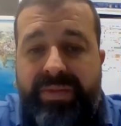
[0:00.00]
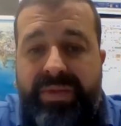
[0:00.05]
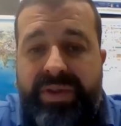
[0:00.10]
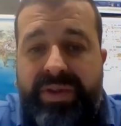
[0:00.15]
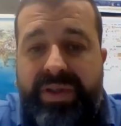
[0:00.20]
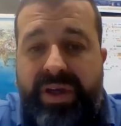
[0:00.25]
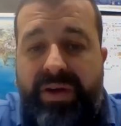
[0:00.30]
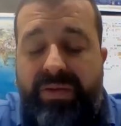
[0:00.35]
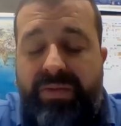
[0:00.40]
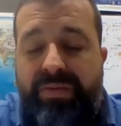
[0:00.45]

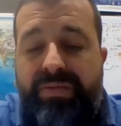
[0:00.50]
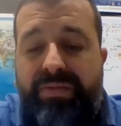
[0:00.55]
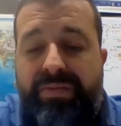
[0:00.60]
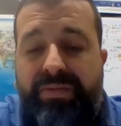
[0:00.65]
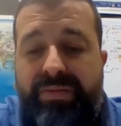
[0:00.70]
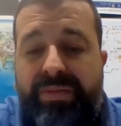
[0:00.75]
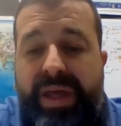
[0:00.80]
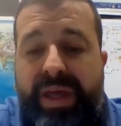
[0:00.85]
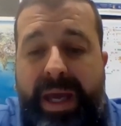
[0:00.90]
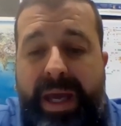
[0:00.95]
So
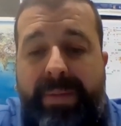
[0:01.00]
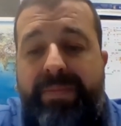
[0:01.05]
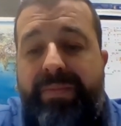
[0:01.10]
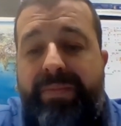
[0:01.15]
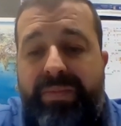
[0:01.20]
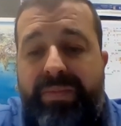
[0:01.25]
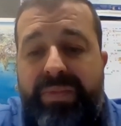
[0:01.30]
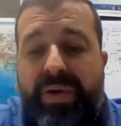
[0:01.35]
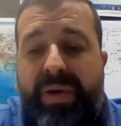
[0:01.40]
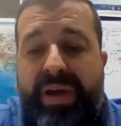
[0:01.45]
yeah,
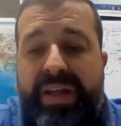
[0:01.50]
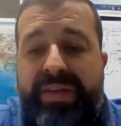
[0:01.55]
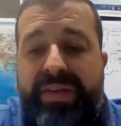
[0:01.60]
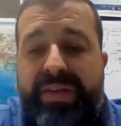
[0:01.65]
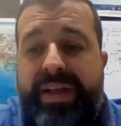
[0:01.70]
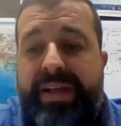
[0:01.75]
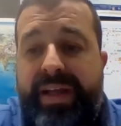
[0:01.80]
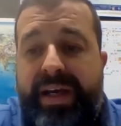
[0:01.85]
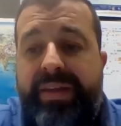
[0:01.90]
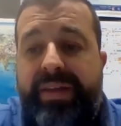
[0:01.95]
so
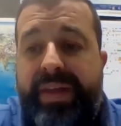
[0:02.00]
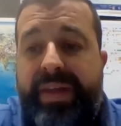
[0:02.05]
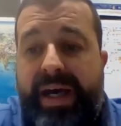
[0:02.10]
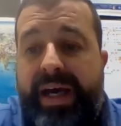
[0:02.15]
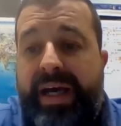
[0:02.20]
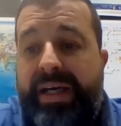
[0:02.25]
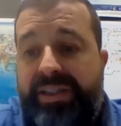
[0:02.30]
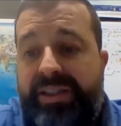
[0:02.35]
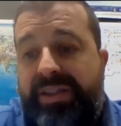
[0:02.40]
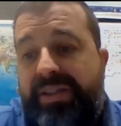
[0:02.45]
anything like
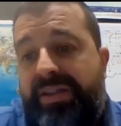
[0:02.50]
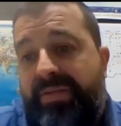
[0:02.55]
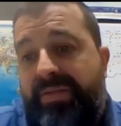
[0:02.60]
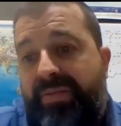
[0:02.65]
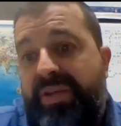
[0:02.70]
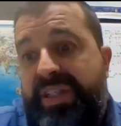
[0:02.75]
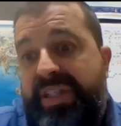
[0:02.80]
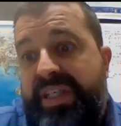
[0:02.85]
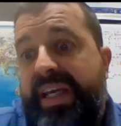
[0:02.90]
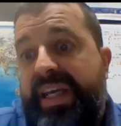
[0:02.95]
that,
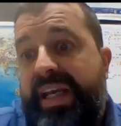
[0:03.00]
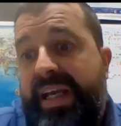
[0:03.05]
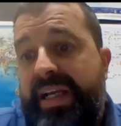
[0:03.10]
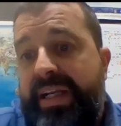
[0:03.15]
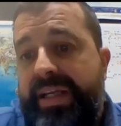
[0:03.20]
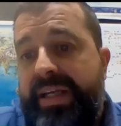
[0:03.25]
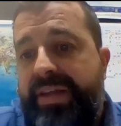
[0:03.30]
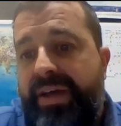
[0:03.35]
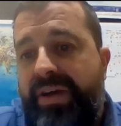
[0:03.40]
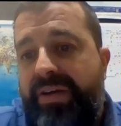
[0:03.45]

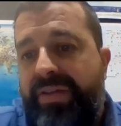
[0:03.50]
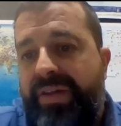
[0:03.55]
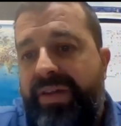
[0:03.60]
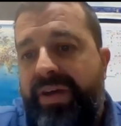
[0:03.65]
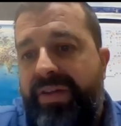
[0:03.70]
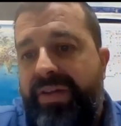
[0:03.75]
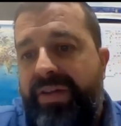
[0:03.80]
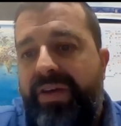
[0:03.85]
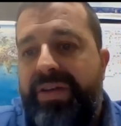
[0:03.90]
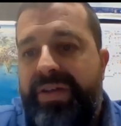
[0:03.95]
particularly
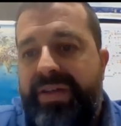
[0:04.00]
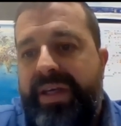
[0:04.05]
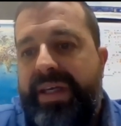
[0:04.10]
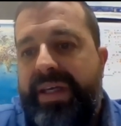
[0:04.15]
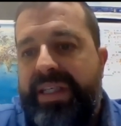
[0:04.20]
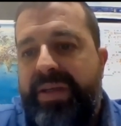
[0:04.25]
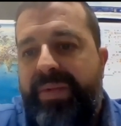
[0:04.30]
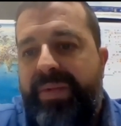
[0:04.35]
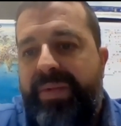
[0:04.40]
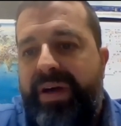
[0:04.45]
those
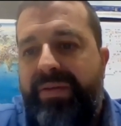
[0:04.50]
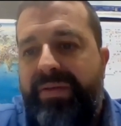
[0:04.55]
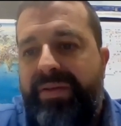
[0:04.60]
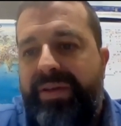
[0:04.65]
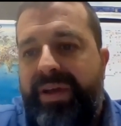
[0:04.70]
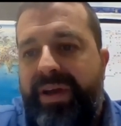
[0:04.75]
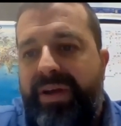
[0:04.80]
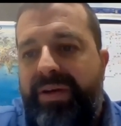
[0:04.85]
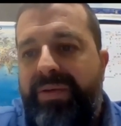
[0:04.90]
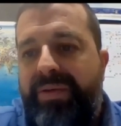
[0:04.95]
things about,
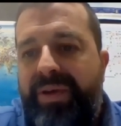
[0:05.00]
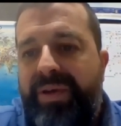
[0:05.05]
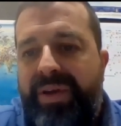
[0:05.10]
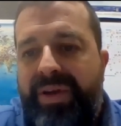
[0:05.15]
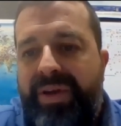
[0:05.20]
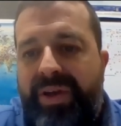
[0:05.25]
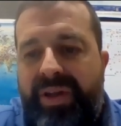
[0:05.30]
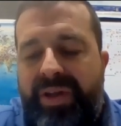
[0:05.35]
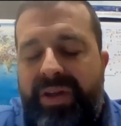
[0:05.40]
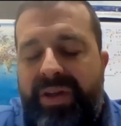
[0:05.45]
you know,
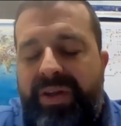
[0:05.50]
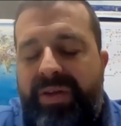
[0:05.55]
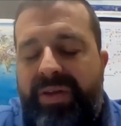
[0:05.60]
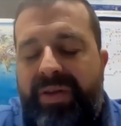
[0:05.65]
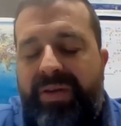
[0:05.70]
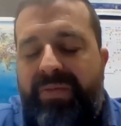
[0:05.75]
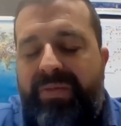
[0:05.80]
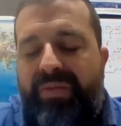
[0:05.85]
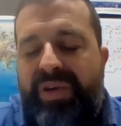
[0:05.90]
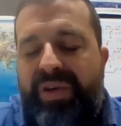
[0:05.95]

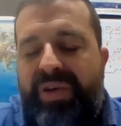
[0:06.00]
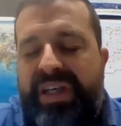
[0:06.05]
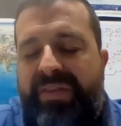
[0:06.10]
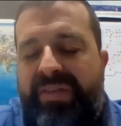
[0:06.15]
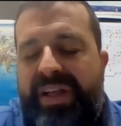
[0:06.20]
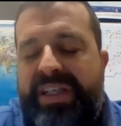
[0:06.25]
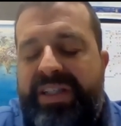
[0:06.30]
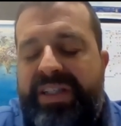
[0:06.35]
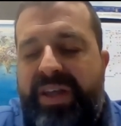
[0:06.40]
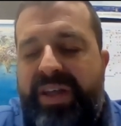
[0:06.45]
which have
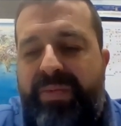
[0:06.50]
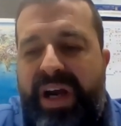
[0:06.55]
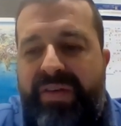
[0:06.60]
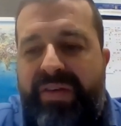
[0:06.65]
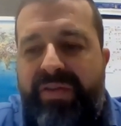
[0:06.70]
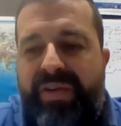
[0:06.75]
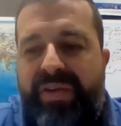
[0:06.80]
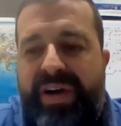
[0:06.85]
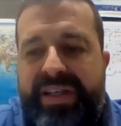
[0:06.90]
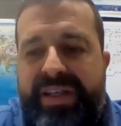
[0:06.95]
links to the
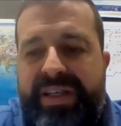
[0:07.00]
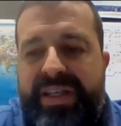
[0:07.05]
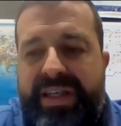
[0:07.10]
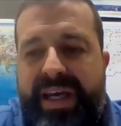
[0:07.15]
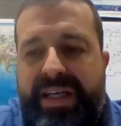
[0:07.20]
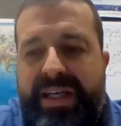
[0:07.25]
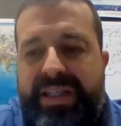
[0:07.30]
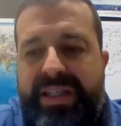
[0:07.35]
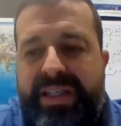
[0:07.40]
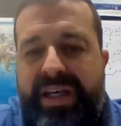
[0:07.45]
private rented
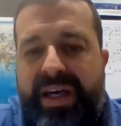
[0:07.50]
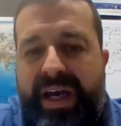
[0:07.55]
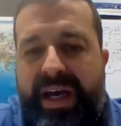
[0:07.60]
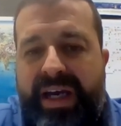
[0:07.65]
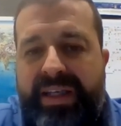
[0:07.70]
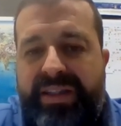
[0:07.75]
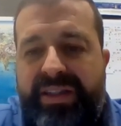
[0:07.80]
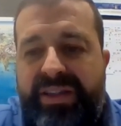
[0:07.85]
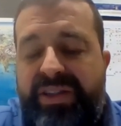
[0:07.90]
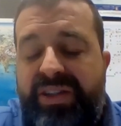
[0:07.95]
sector
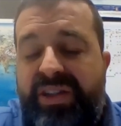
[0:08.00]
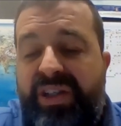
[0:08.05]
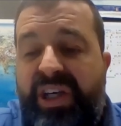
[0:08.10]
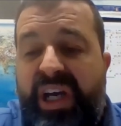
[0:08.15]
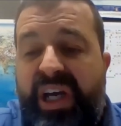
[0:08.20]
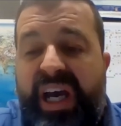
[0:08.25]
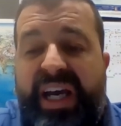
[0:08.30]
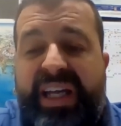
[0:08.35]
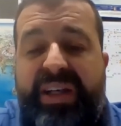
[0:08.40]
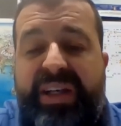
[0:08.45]
and
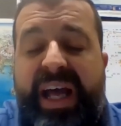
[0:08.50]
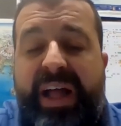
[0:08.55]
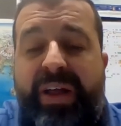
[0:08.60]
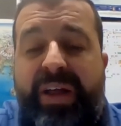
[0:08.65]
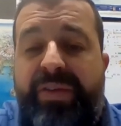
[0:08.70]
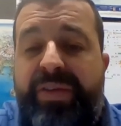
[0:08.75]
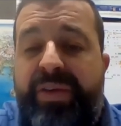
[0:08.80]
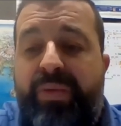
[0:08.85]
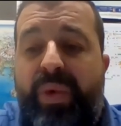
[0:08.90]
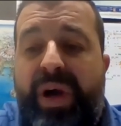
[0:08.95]

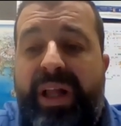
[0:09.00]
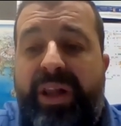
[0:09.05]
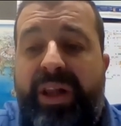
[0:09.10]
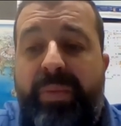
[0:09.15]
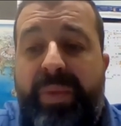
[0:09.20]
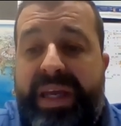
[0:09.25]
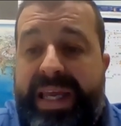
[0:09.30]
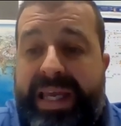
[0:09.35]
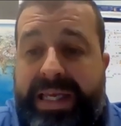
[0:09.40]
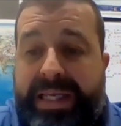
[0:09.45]
health and
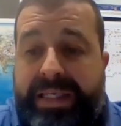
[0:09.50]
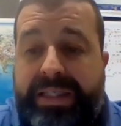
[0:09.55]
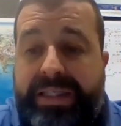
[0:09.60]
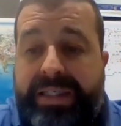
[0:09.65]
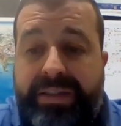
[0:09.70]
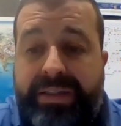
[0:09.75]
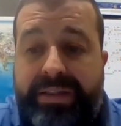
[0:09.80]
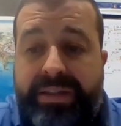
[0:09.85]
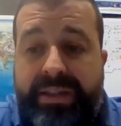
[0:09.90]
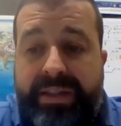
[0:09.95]
well-being,
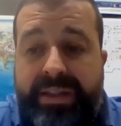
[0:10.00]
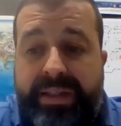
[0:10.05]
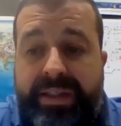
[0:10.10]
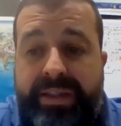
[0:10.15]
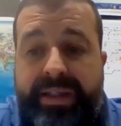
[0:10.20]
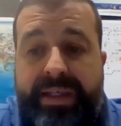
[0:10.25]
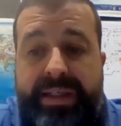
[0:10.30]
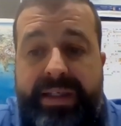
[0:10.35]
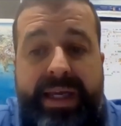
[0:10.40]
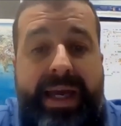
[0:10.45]

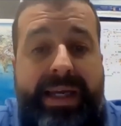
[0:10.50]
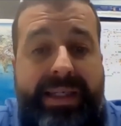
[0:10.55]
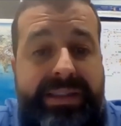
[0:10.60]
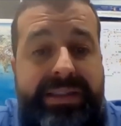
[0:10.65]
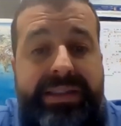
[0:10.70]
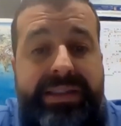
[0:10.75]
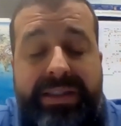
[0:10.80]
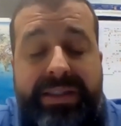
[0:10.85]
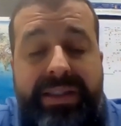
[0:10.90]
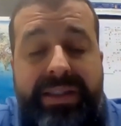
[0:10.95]
then
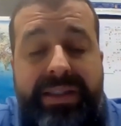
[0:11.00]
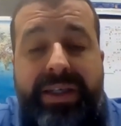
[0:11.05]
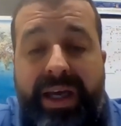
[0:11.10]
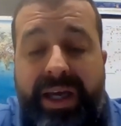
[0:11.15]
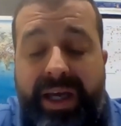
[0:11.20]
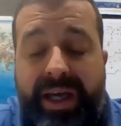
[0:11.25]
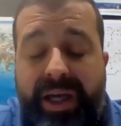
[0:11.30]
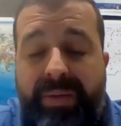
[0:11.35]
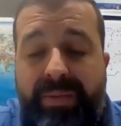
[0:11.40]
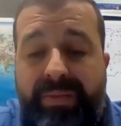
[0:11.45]
yes,
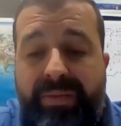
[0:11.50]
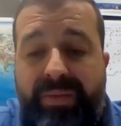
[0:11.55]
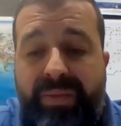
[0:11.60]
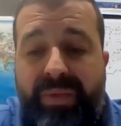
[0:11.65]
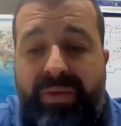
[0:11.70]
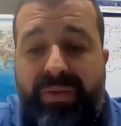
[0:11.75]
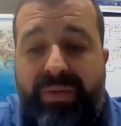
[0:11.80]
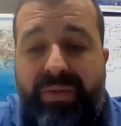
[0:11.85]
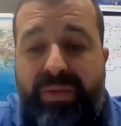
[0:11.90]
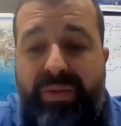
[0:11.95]

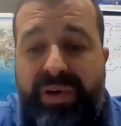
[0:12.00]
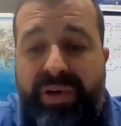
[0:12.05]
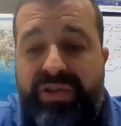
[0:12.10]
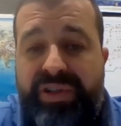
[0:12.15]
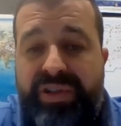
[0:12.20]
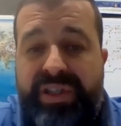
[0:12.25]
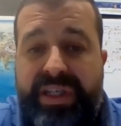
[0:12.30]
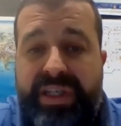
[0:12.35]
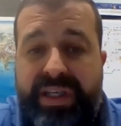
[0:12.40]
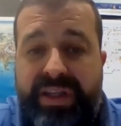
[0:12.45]
we're
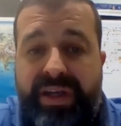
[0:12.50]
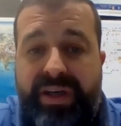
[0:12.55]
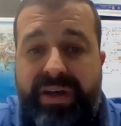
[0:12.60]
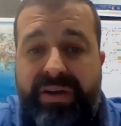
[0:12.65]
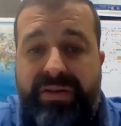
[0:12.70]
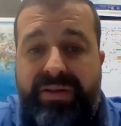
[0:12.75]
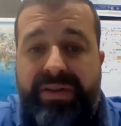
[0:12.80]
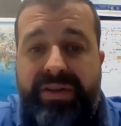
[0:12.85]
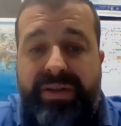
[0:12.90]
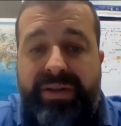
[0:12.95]
interested in
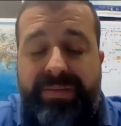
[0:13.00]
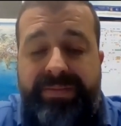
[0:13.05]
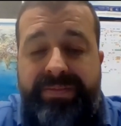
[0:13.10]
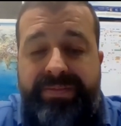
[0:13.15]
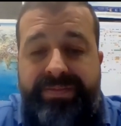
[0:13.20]
those.